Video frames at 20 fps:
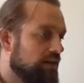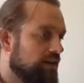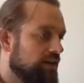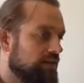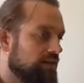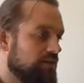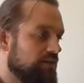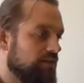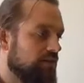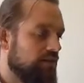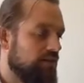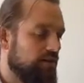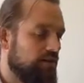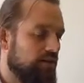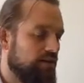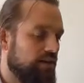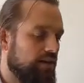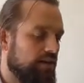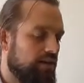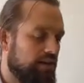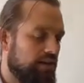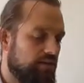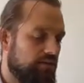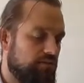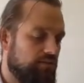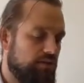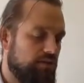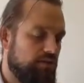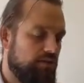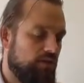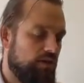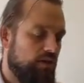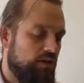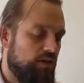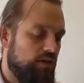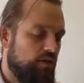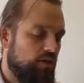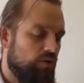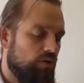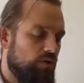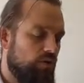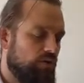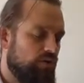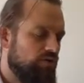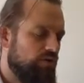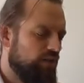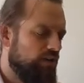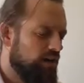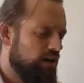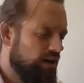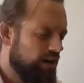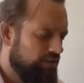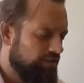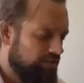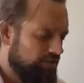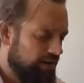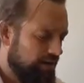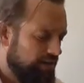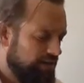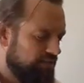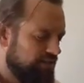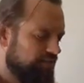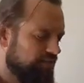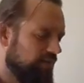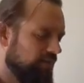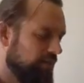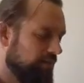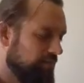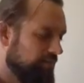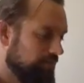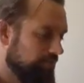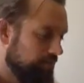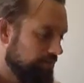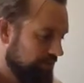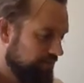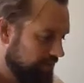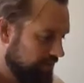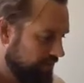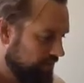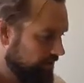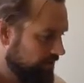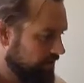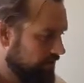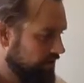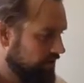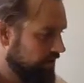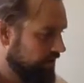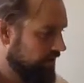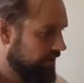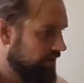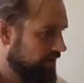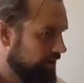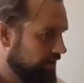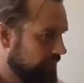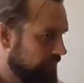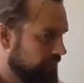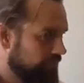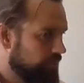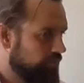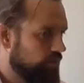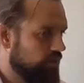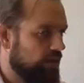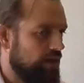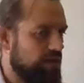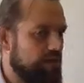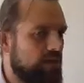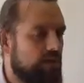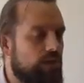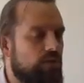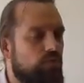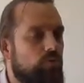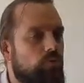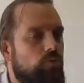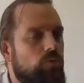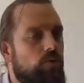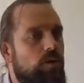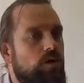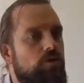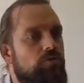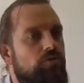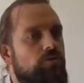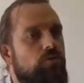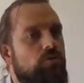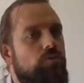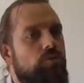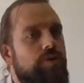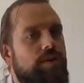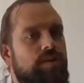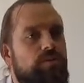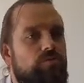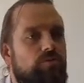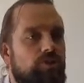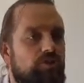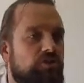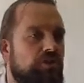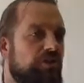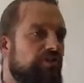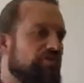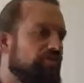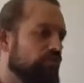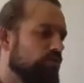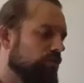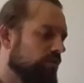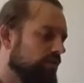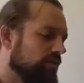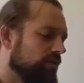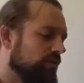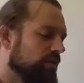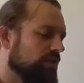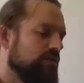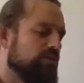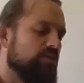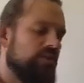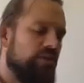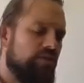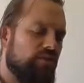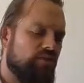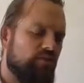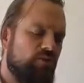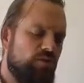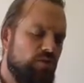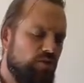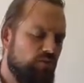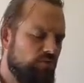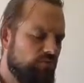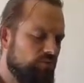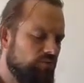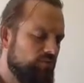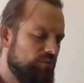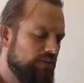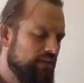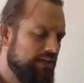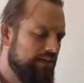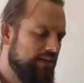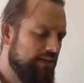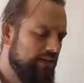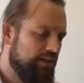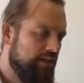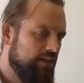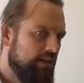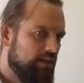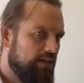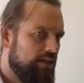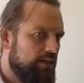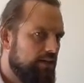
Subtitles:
I've encountered is a very hyperactive, very busy learner, and he was always rushing from one thing to another, not really